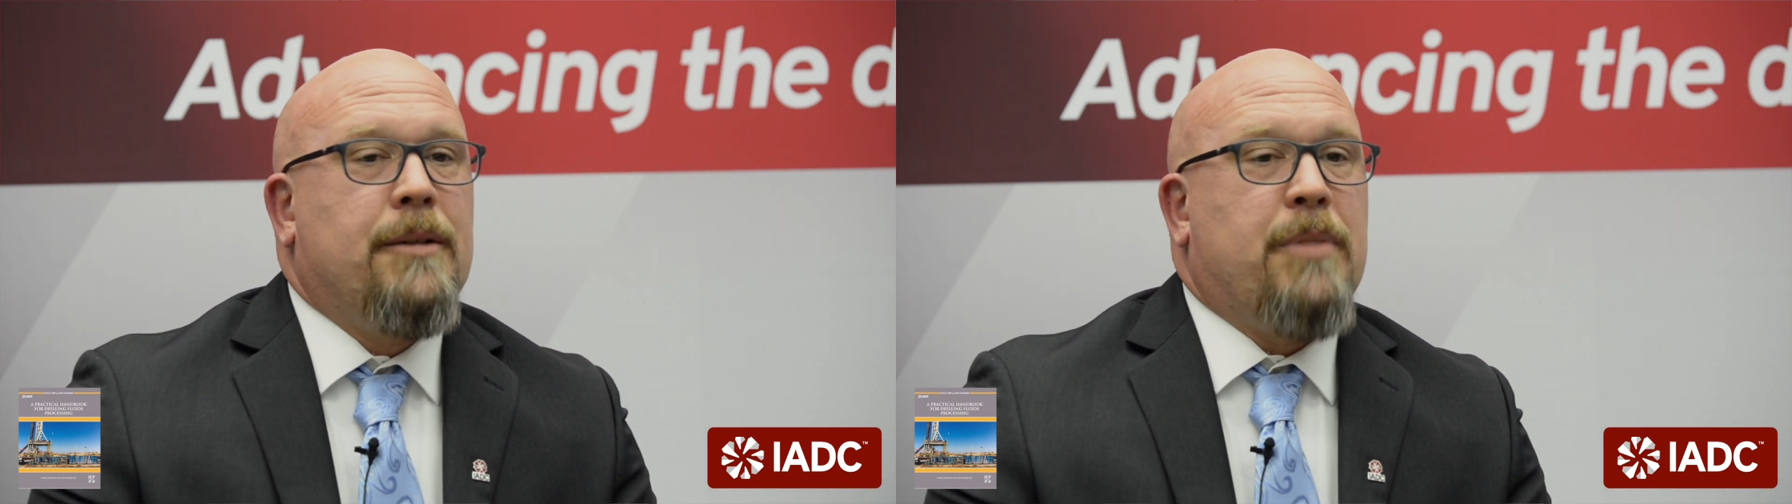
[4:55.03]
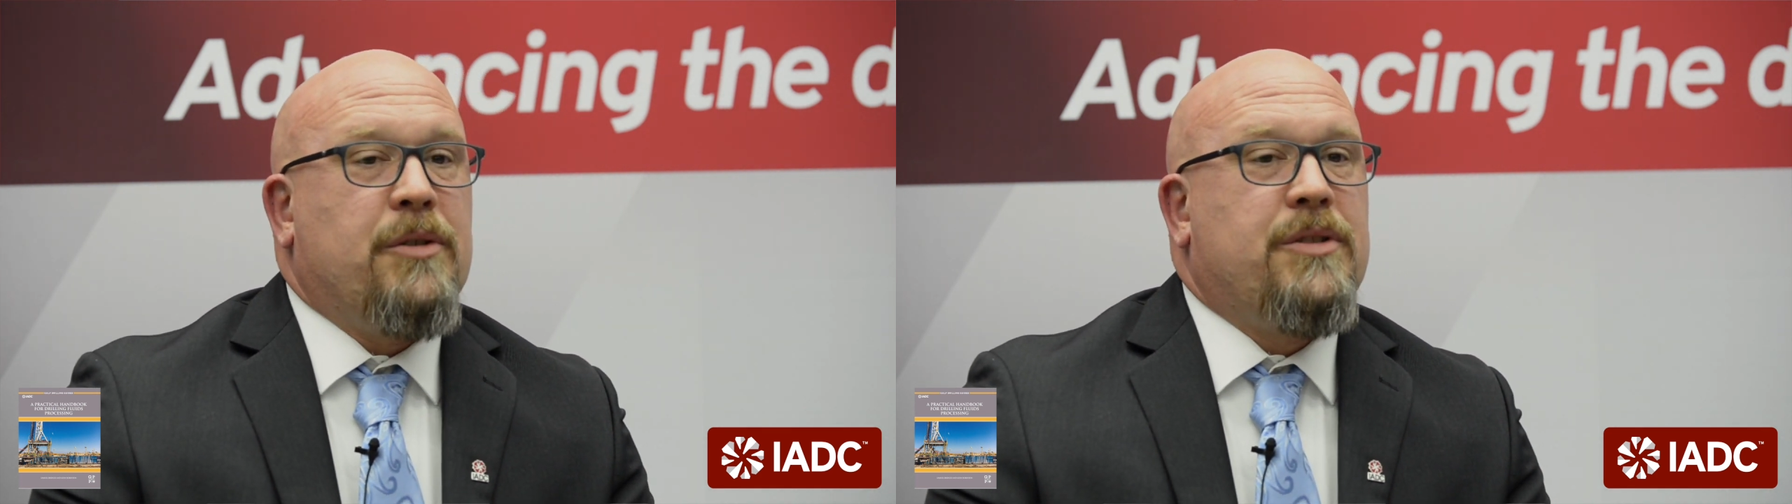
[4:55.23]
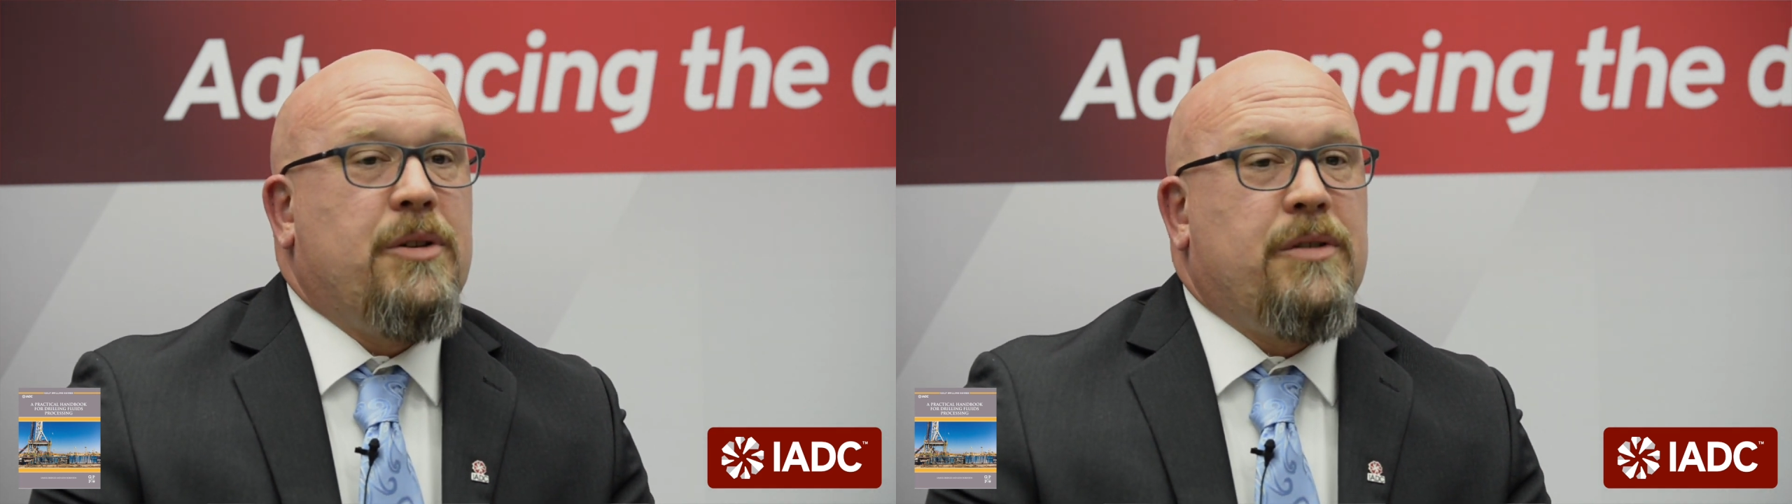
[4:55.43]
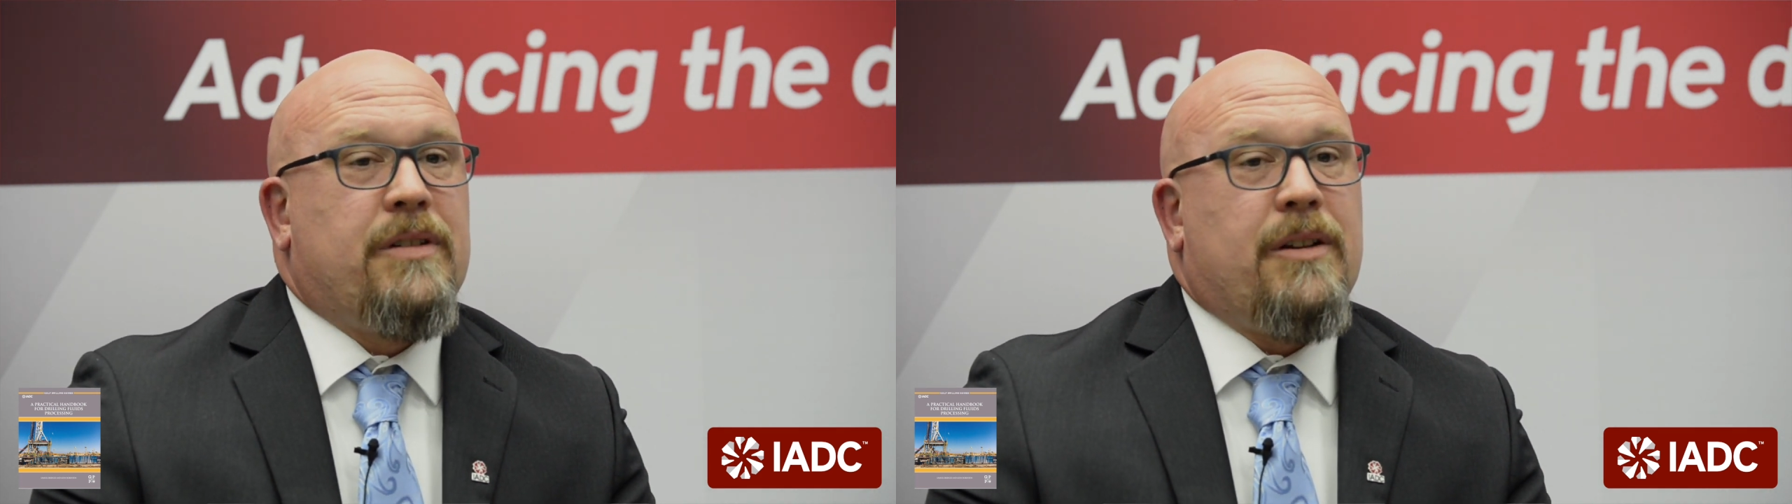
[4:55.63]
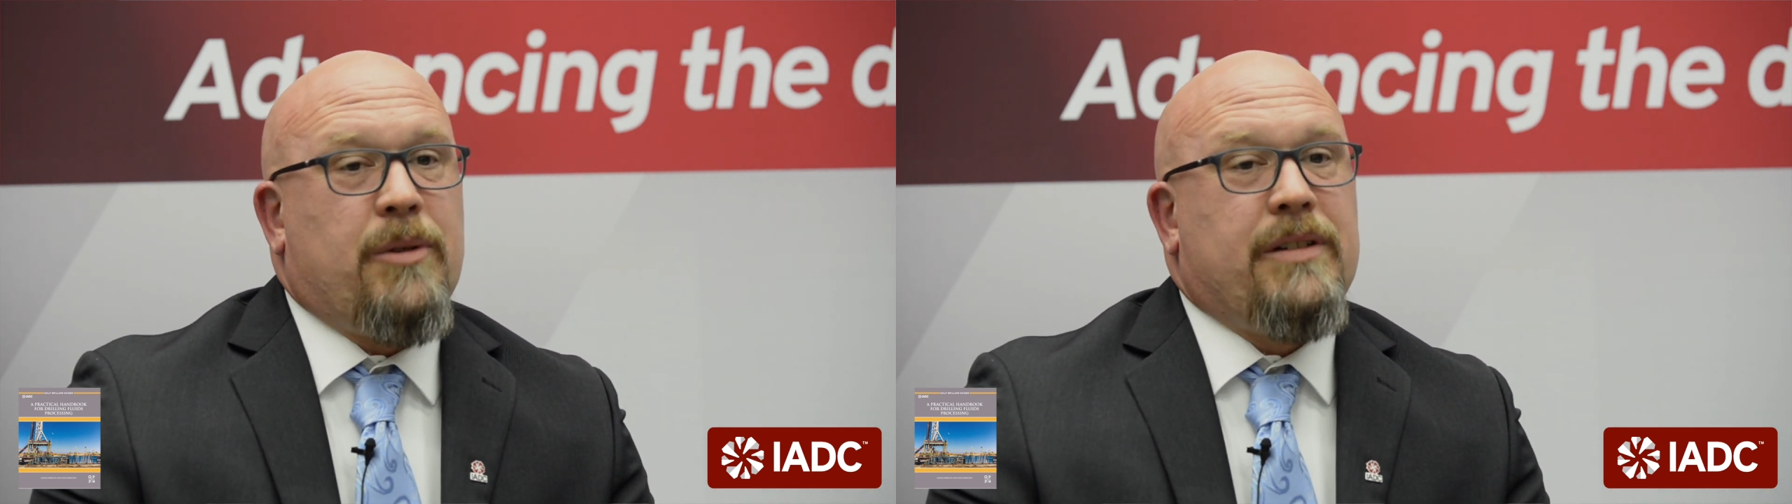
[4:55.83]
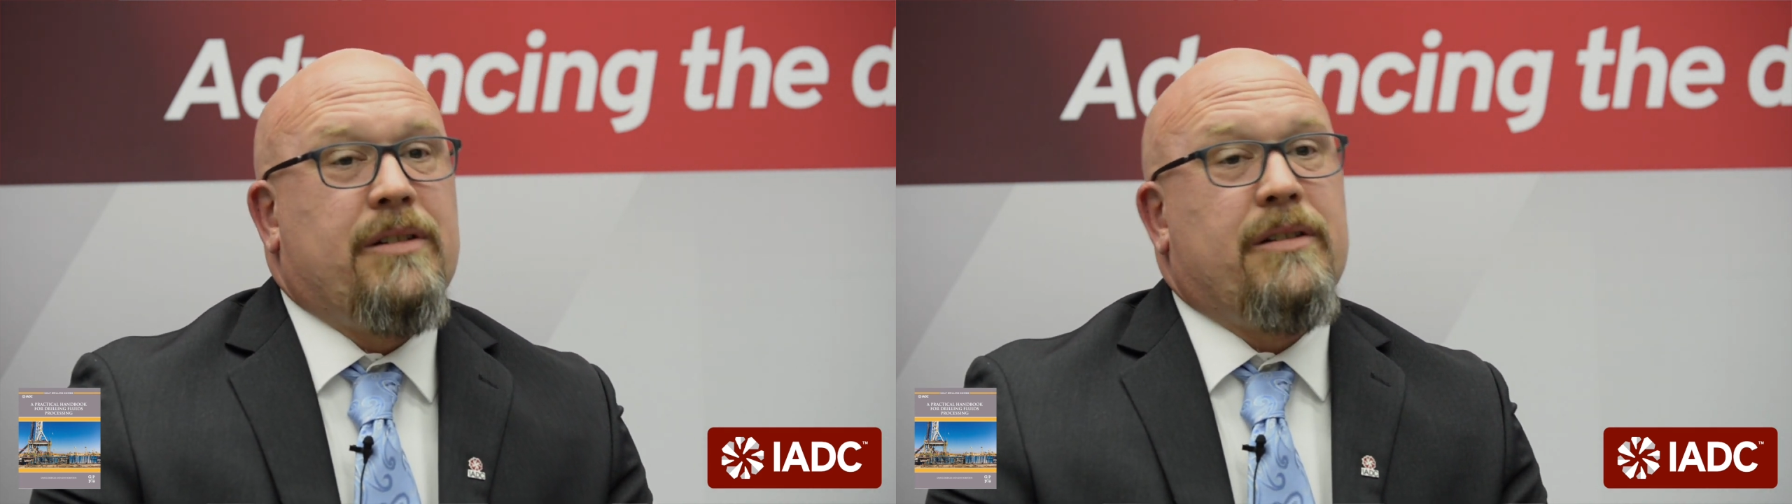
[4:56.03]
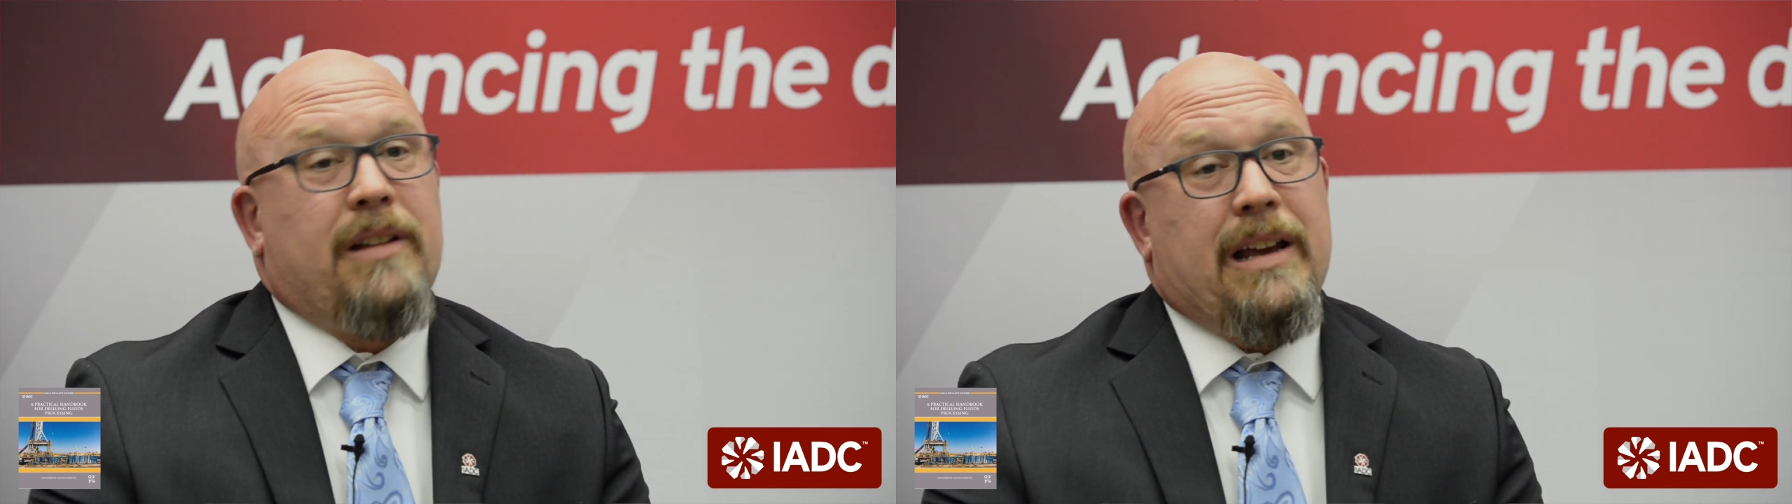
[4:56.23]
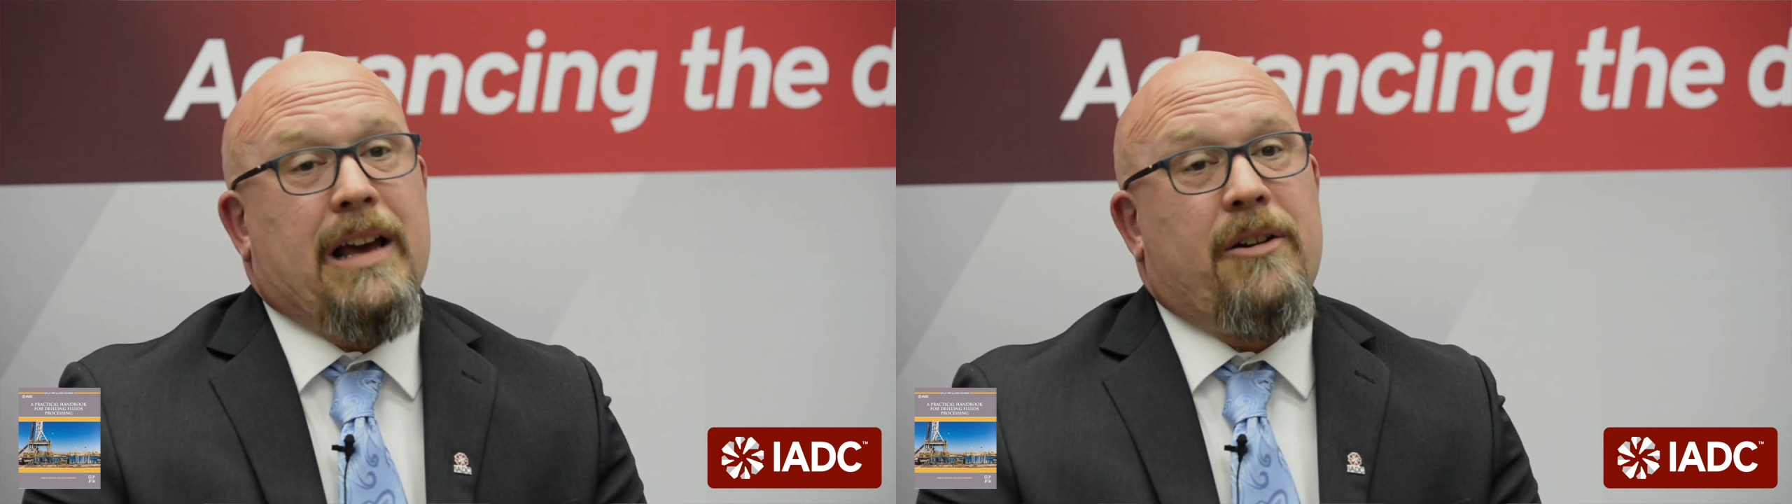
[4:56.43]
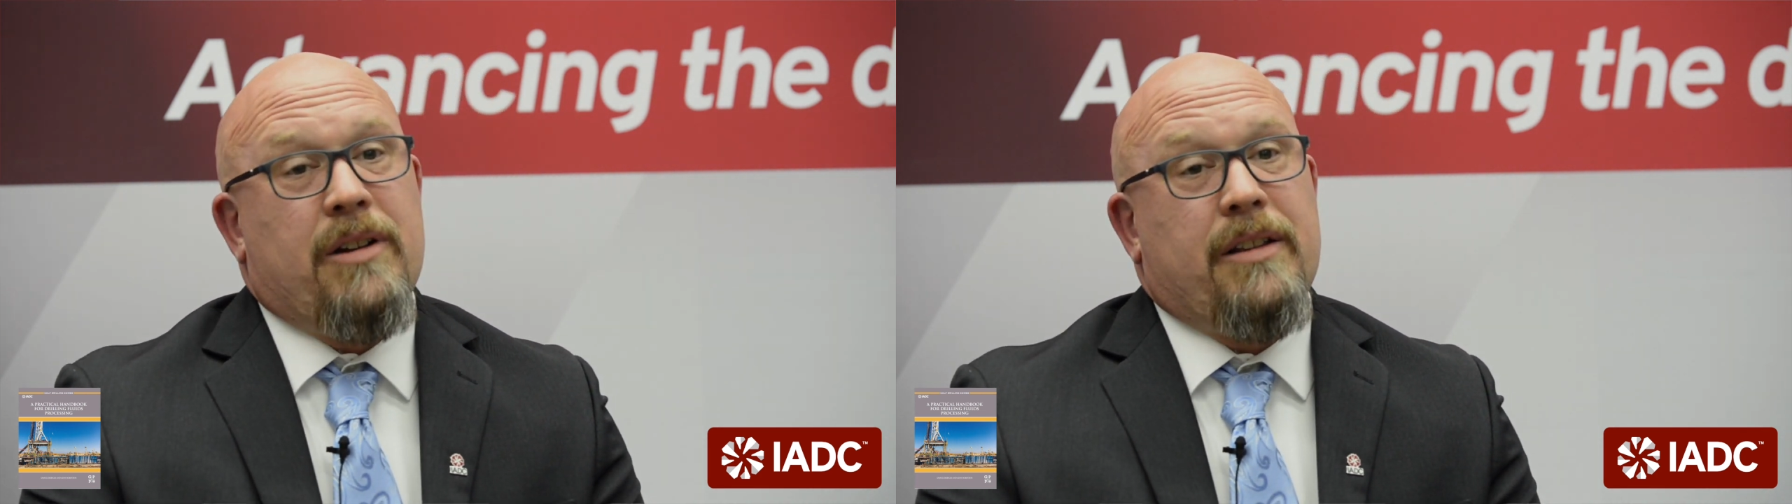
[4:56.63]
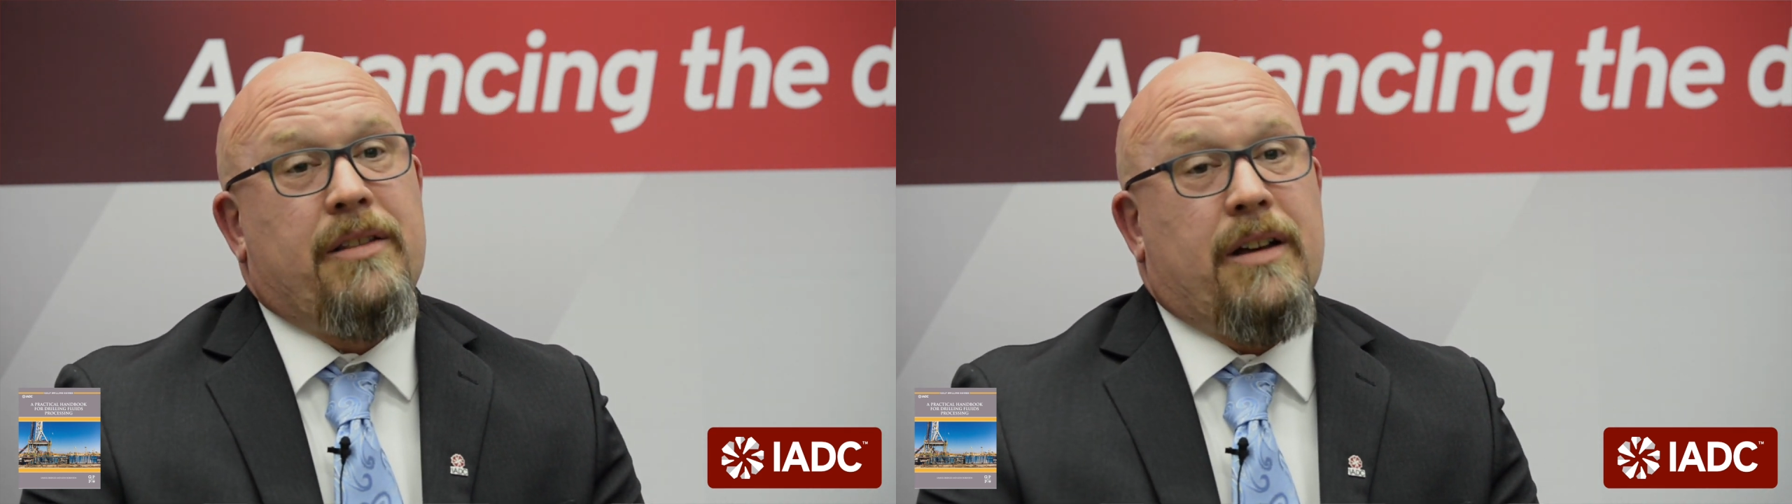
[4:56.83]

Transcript: Both students and recently entering